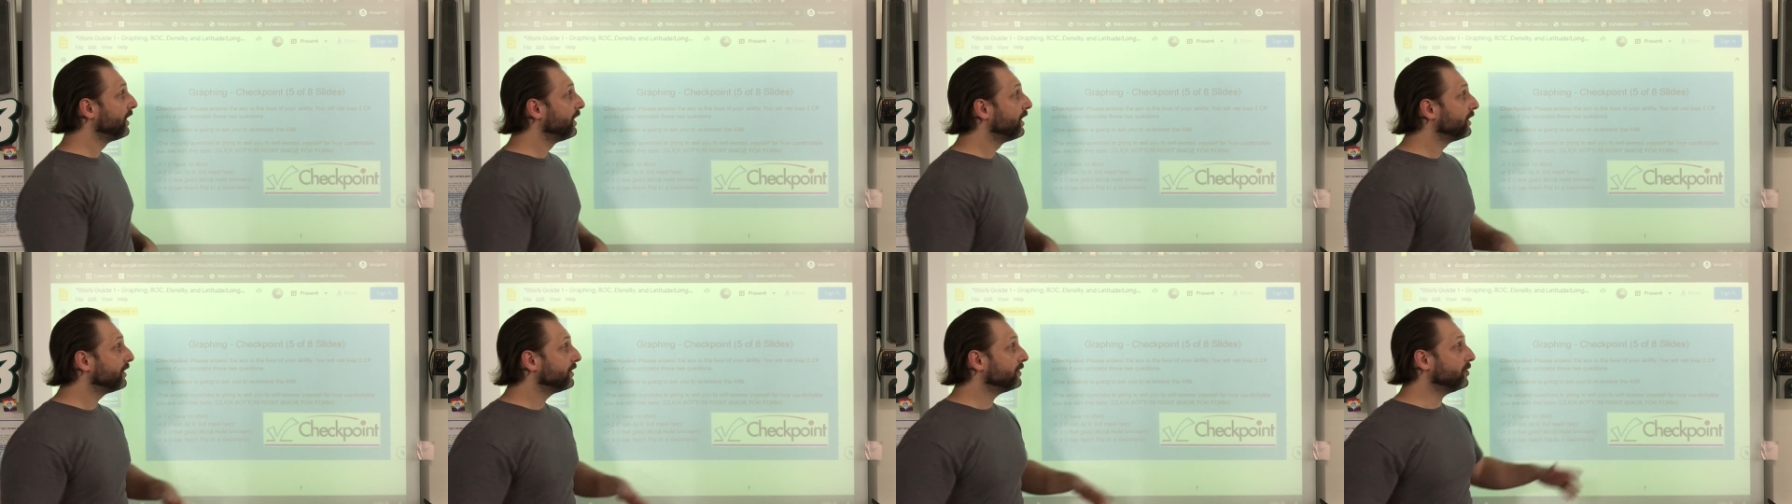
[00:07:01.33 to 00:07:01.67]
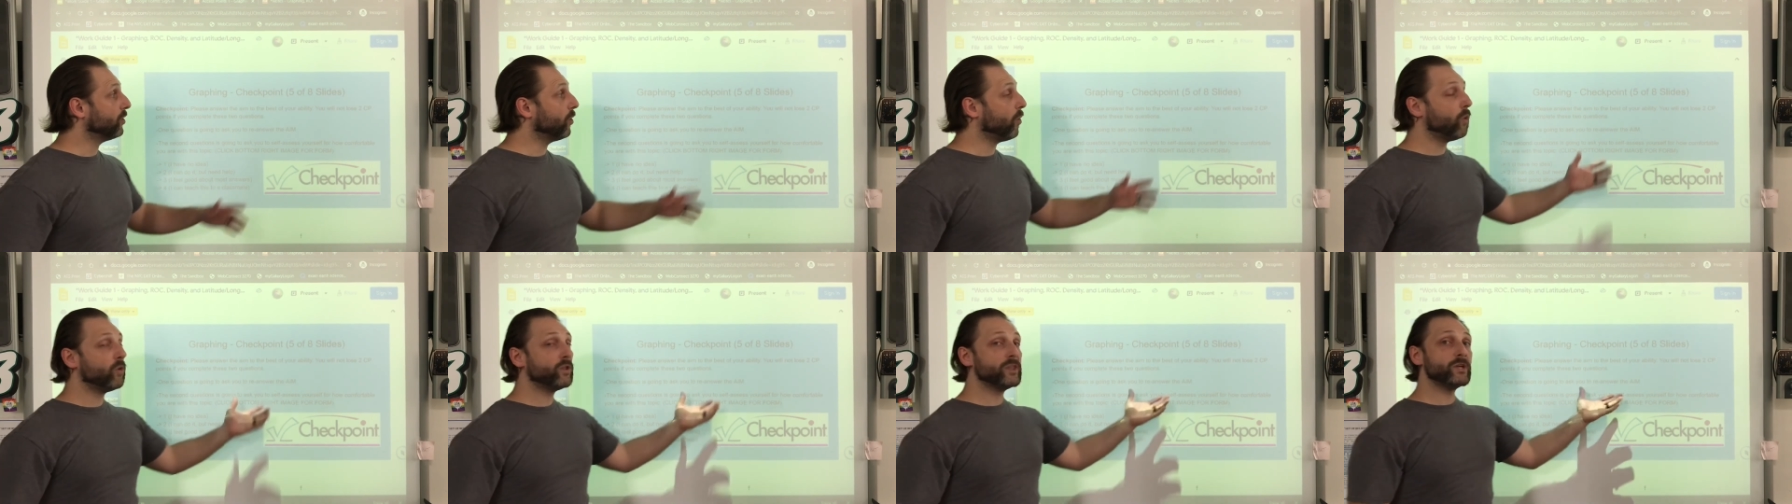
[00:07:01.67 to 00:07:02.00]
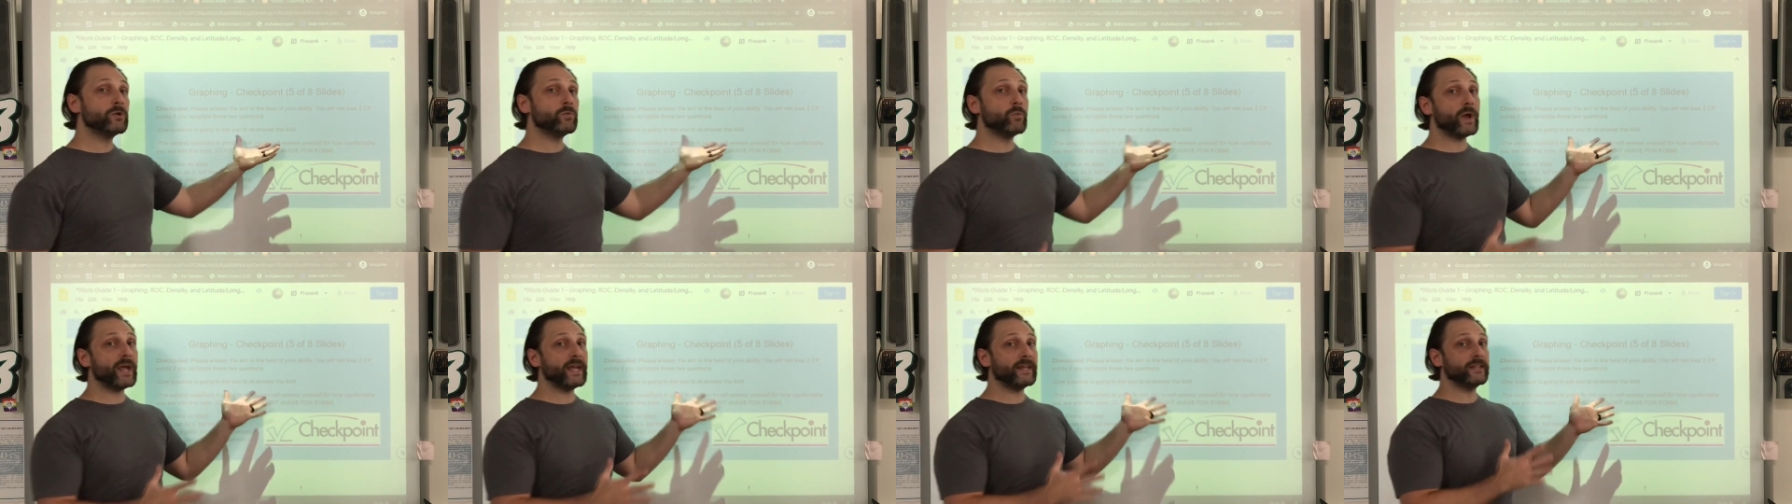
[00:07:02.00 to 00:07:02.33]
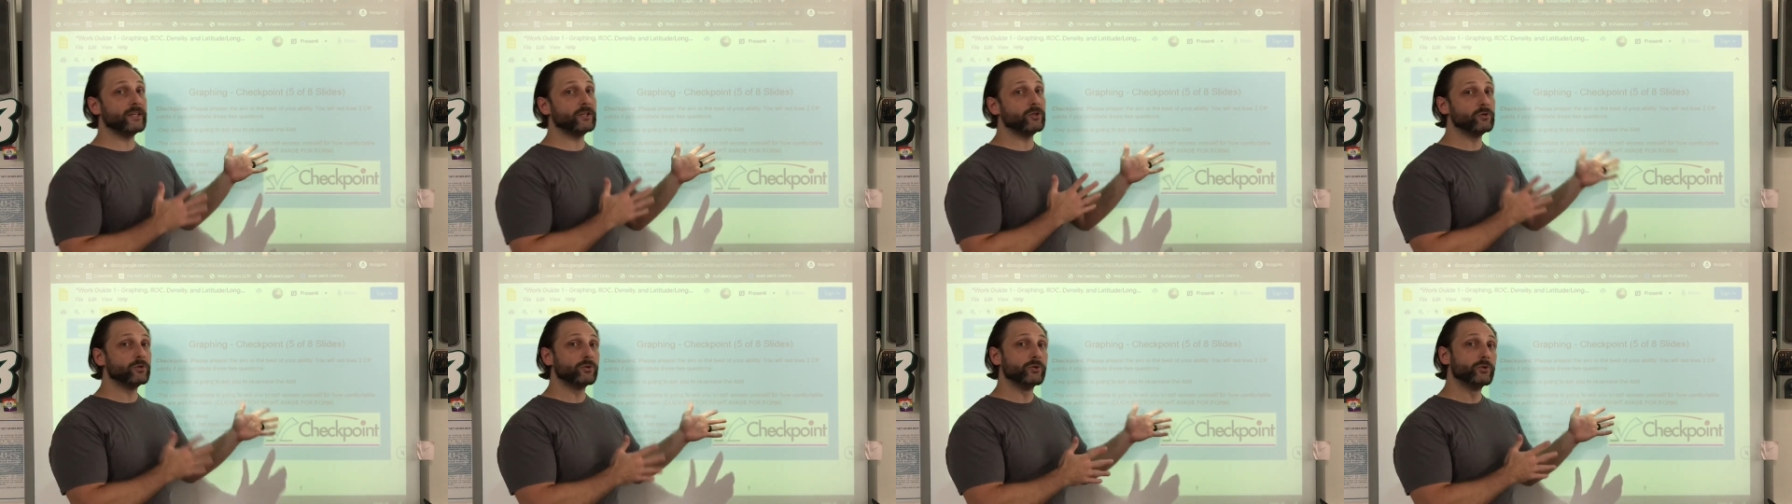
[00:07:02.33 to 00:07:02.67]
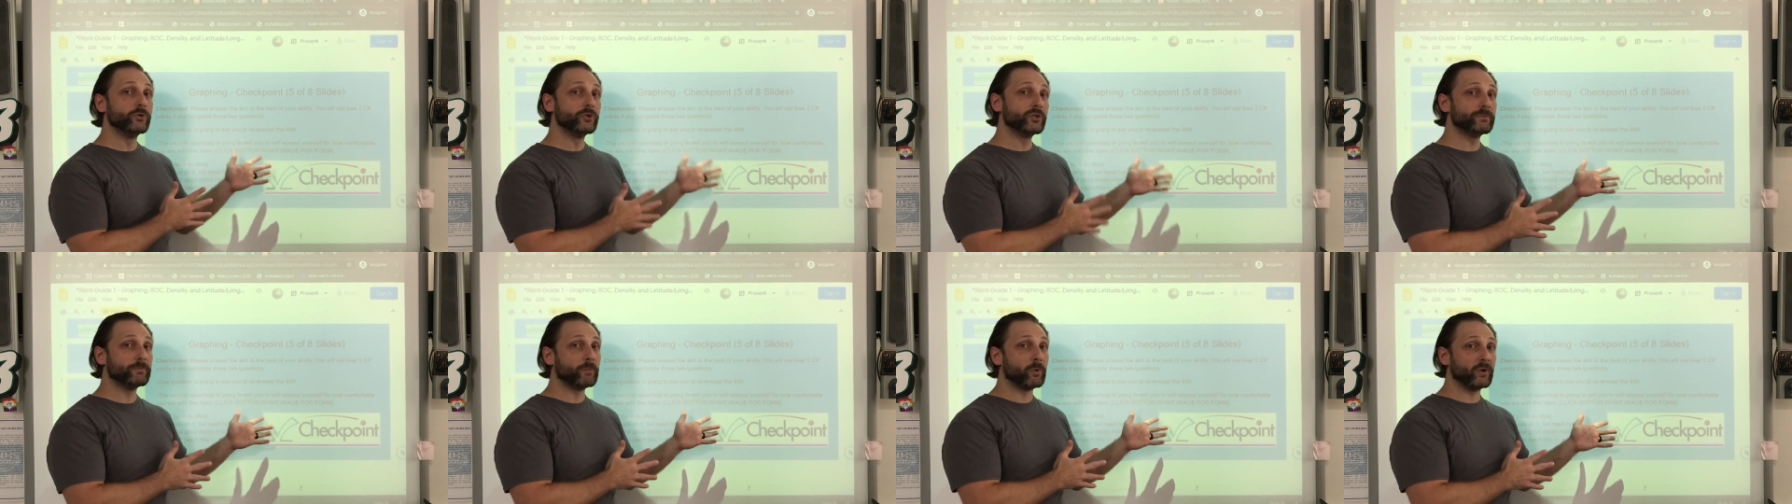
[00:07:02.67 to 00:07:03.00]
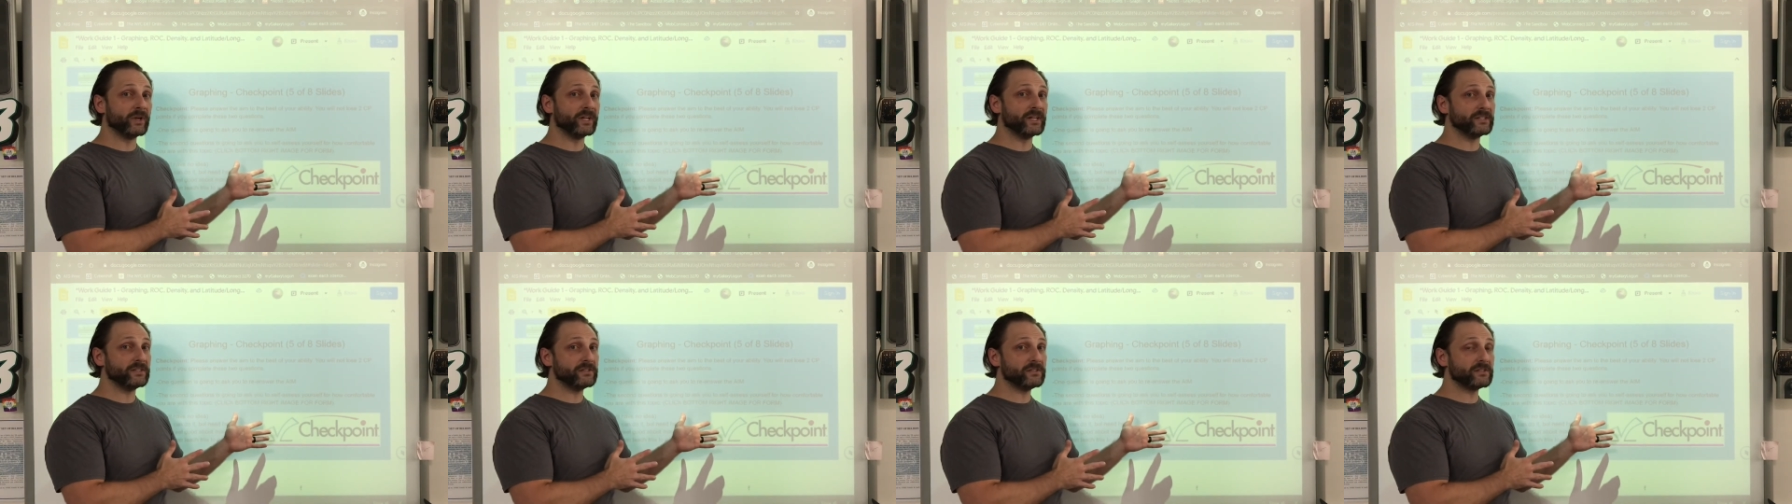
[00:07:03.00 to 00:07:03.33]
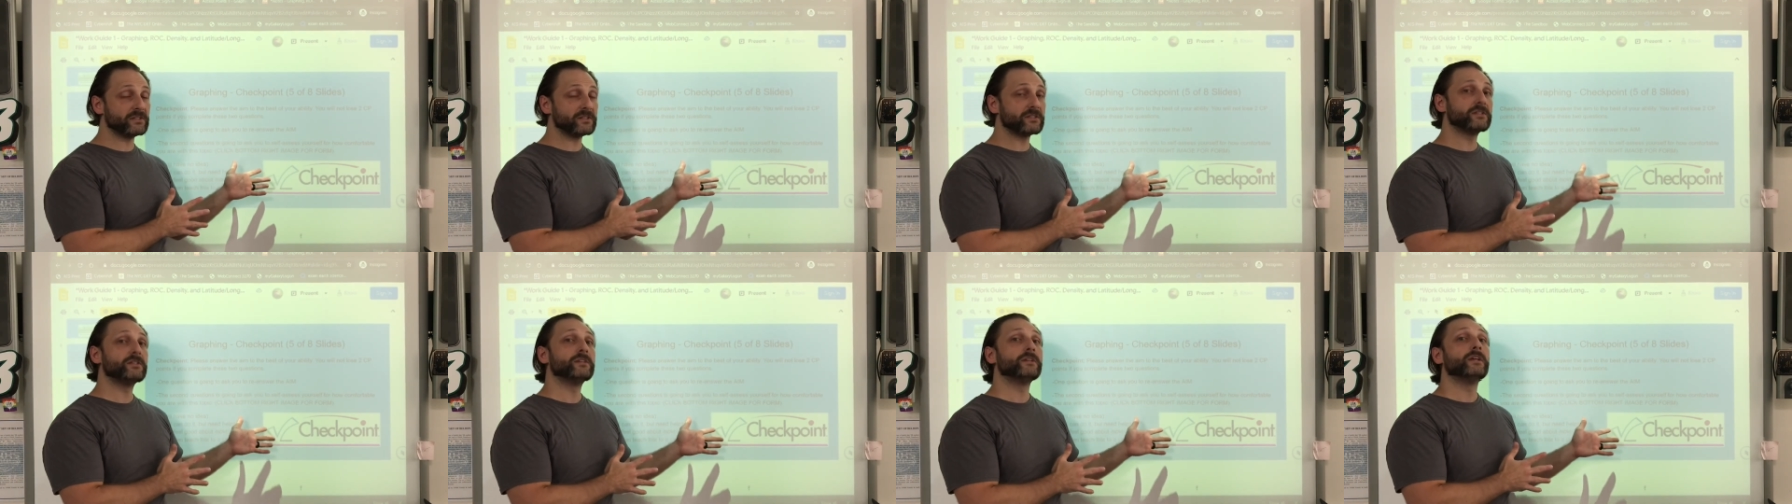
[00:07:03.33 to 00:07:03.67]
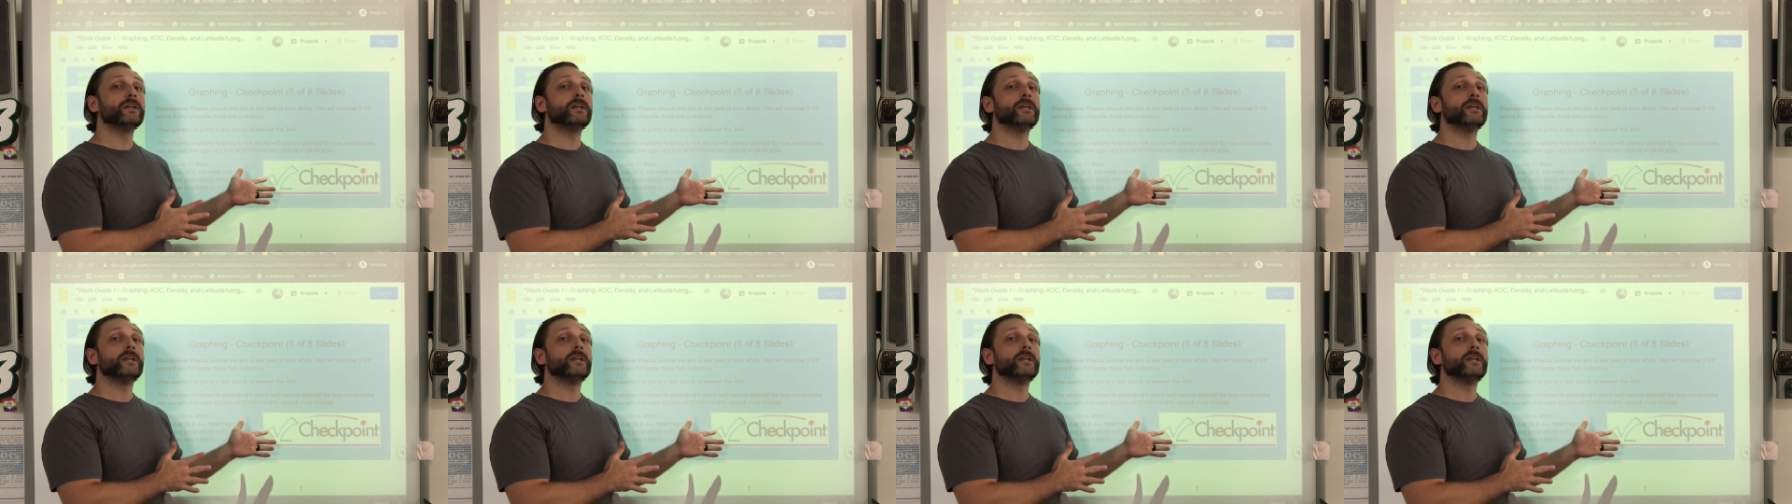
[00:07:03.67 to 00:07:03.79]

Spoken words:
The only way that you lose points